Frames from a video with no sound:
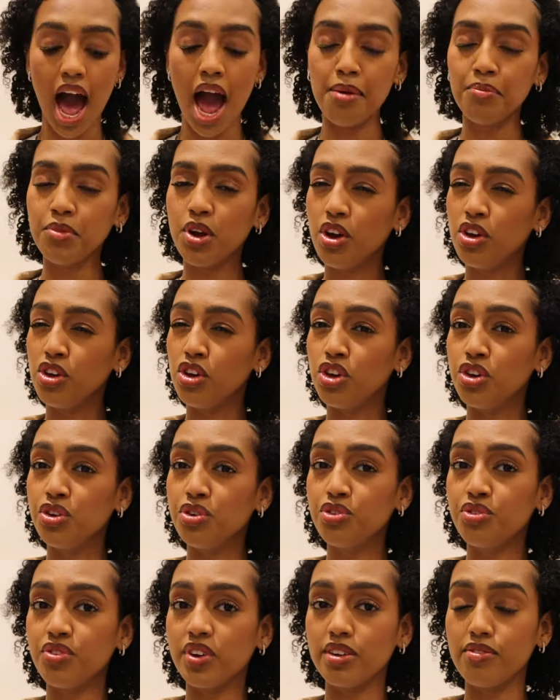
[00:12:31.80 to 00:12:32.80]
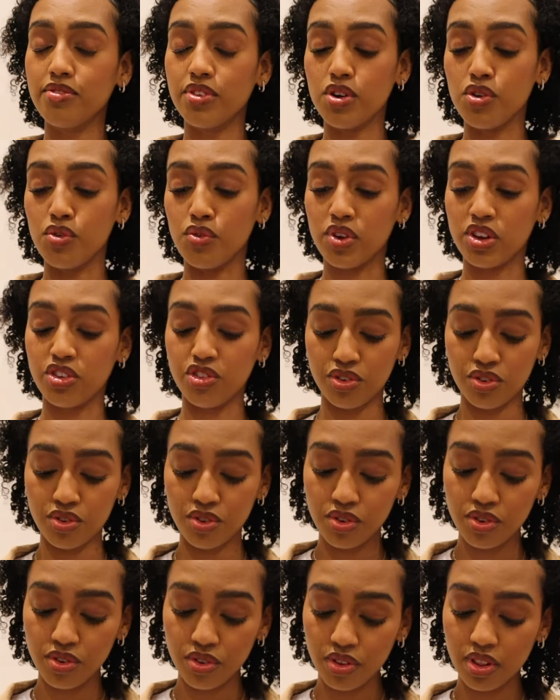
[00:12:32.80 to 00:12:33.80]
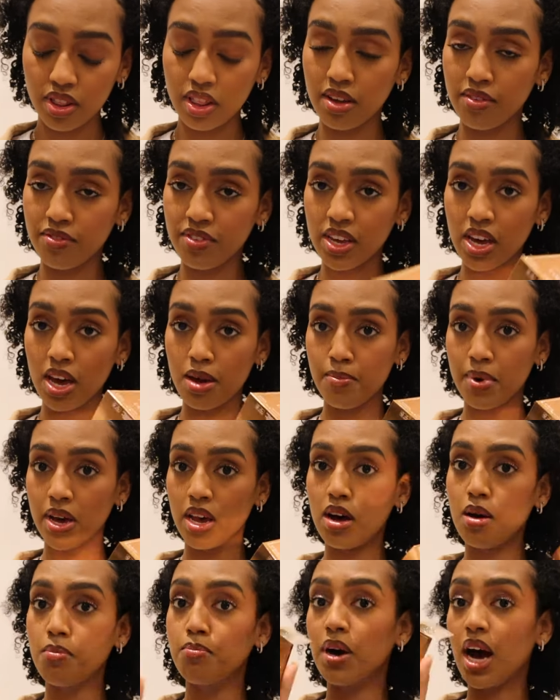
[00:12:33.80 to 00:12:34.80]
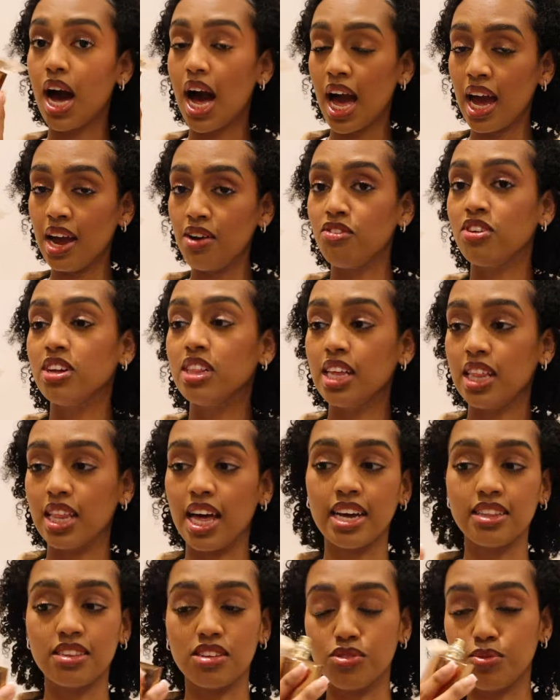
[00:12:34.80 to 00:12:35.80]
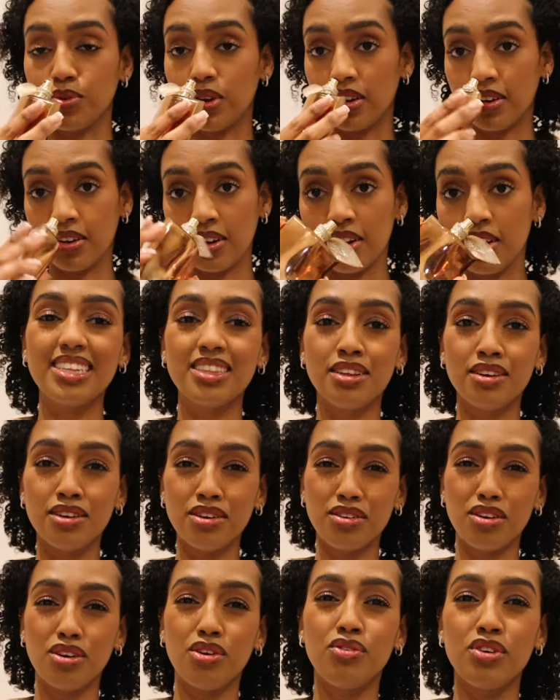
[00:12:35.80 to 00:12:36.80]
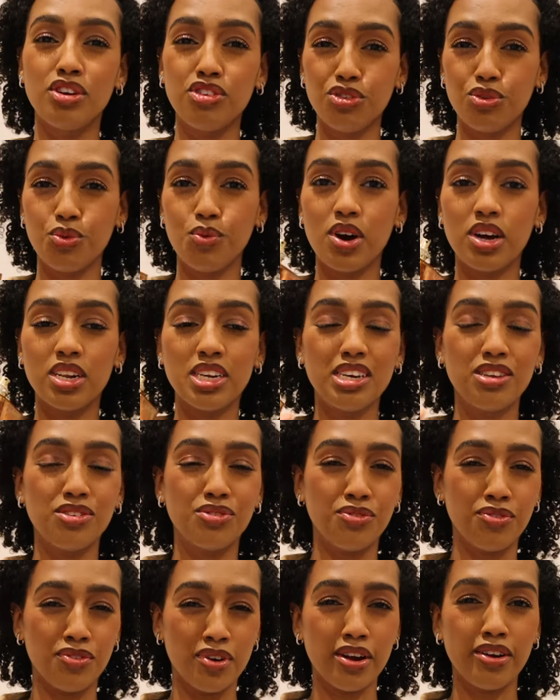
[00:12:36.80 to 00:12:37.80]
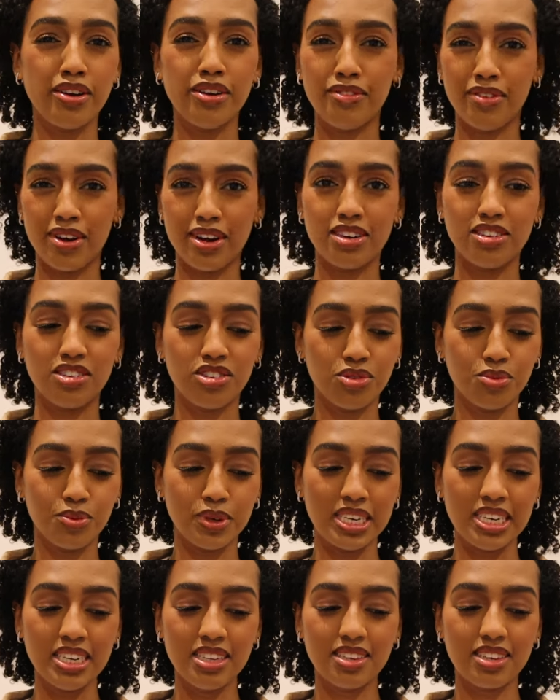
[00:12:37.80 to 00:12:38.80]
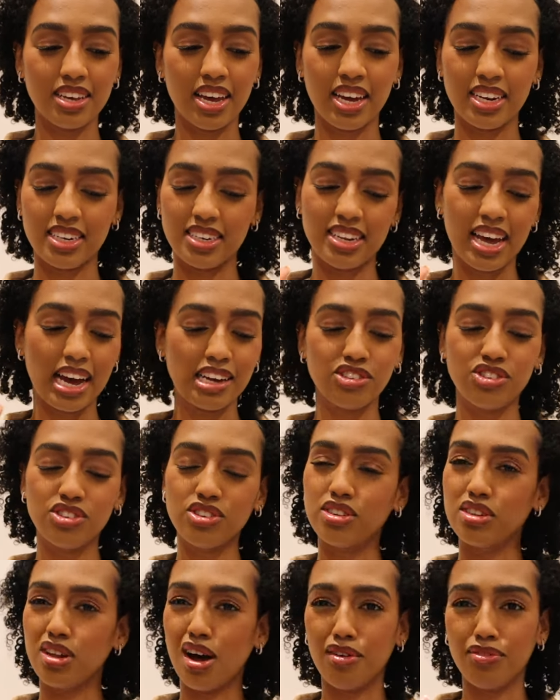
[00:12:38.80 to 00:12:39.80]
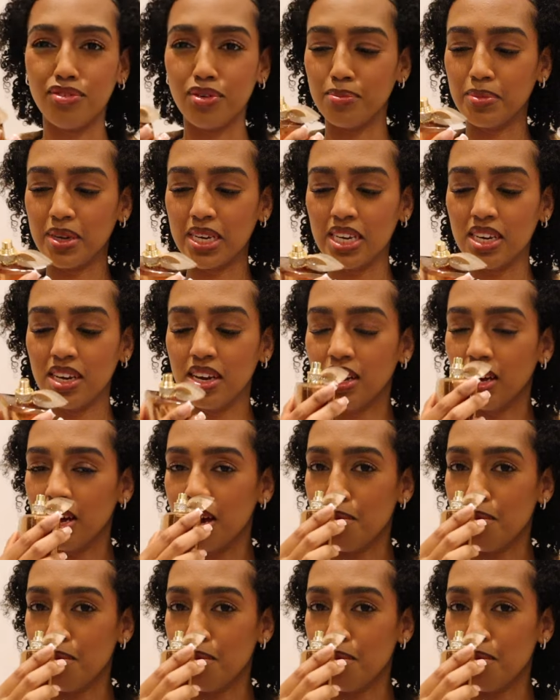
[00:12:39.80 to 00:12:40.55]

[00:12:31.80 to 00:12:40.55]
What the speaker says: I'm not a huge fan of the original La Vie est Belle, but I really like this one. The original one is very, very sweet, and that's just not for me.